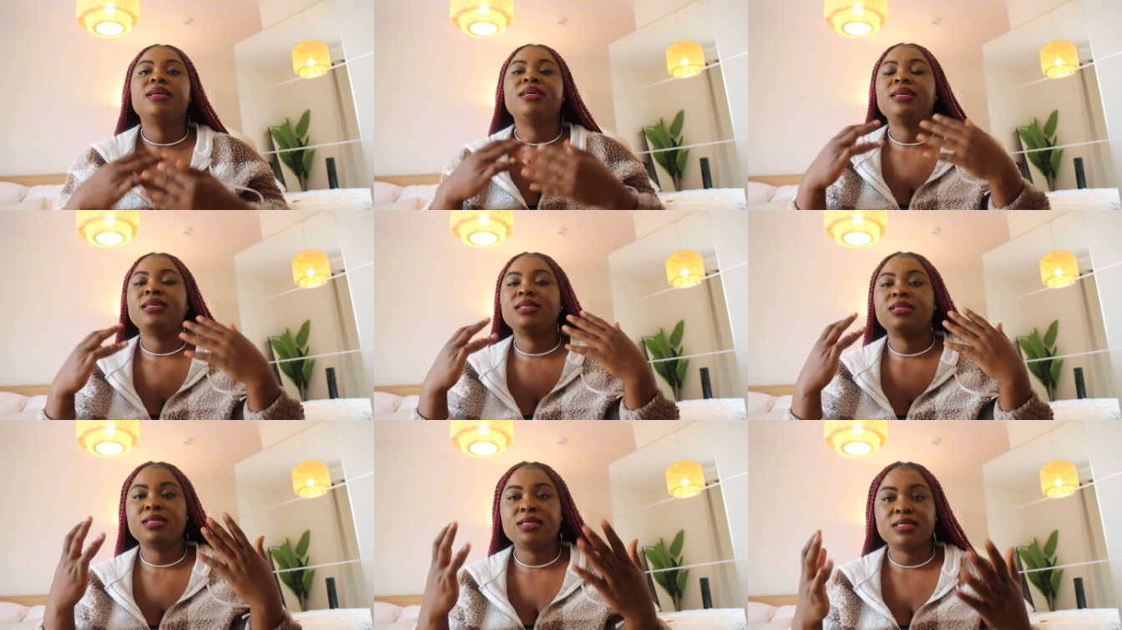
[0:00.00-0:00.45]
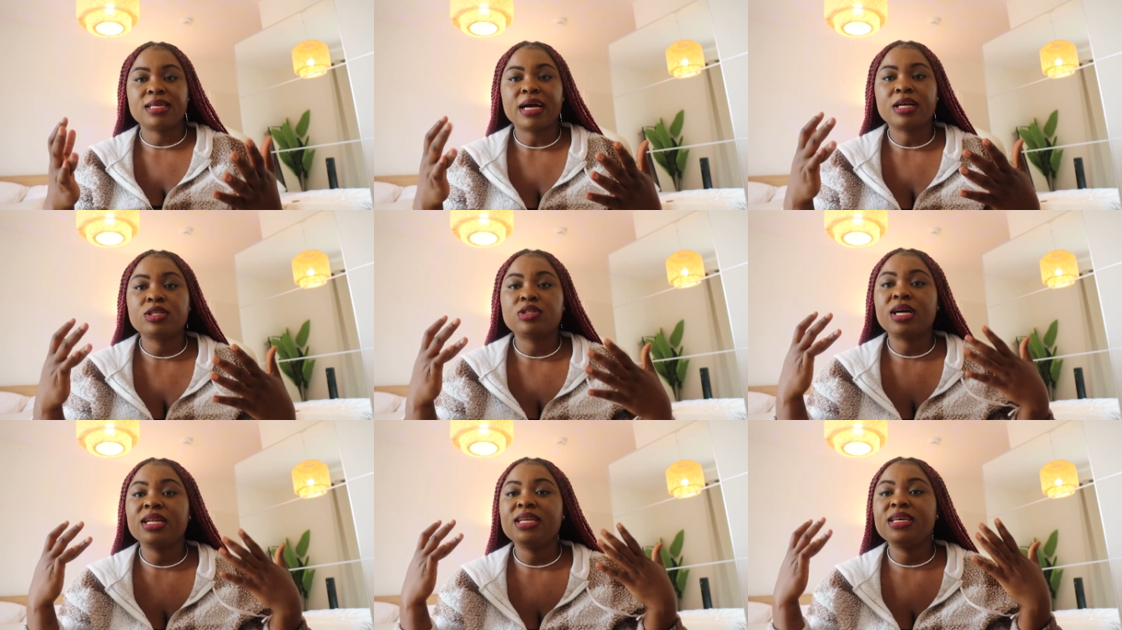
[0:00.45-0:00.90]
it is
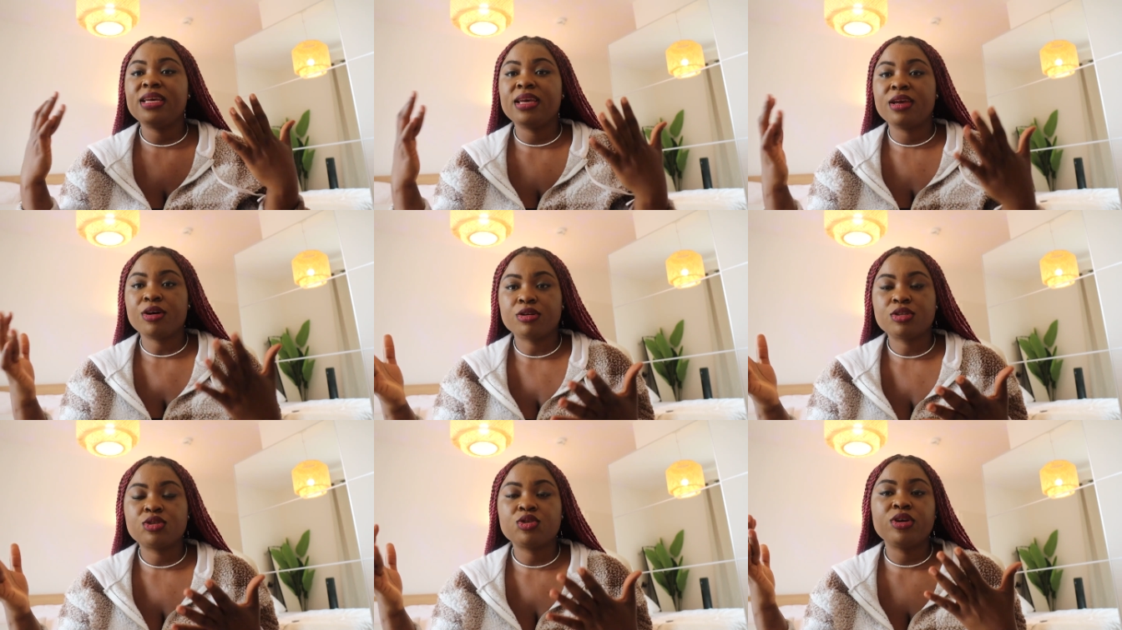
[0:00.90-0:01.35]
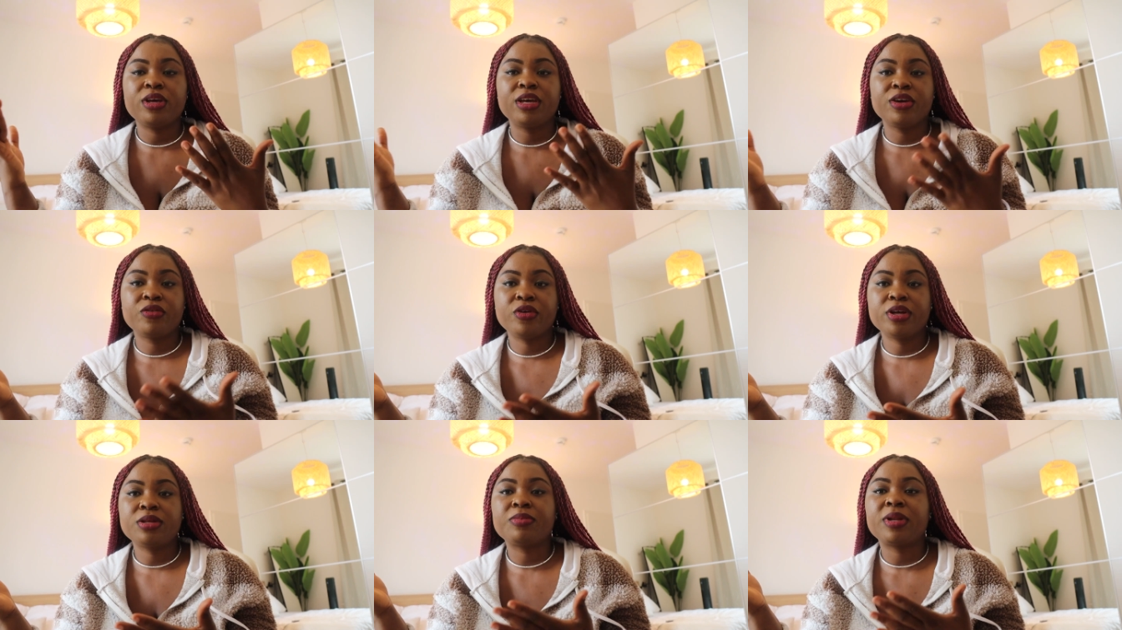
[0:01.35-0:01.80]
actually also a
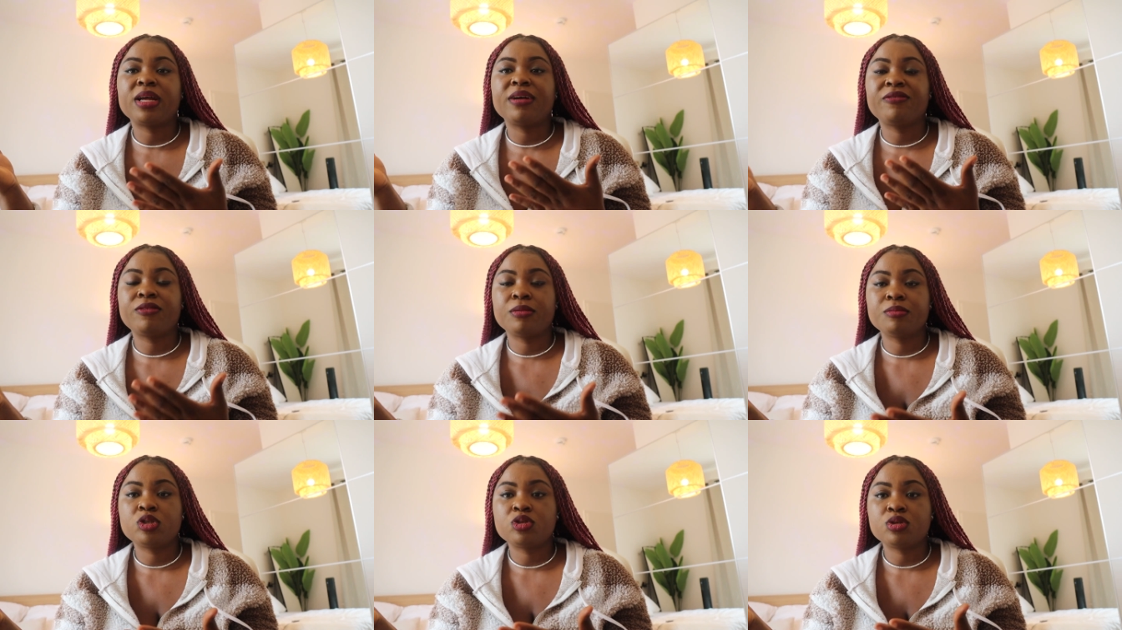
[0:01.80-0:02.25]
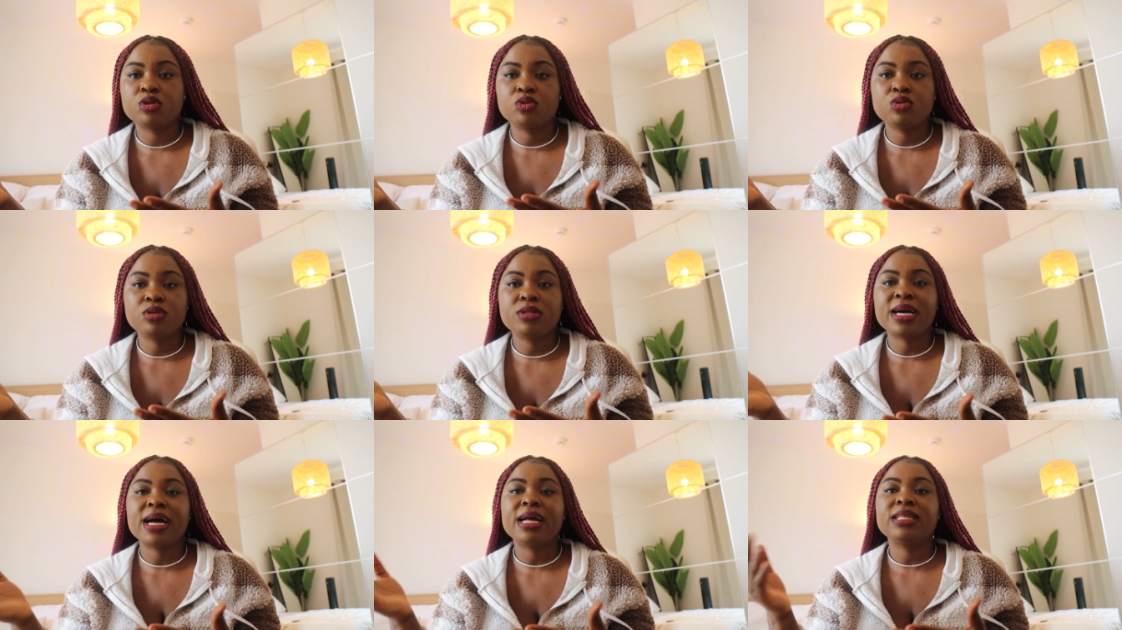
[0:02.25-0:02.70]
great platform to
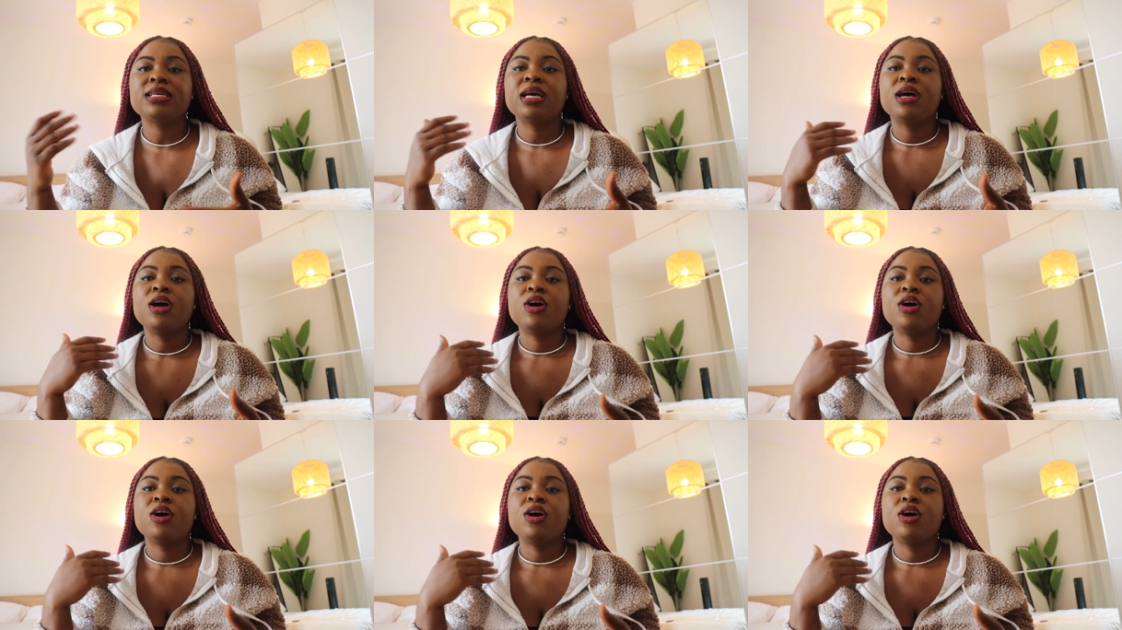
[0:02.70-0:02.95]
do that.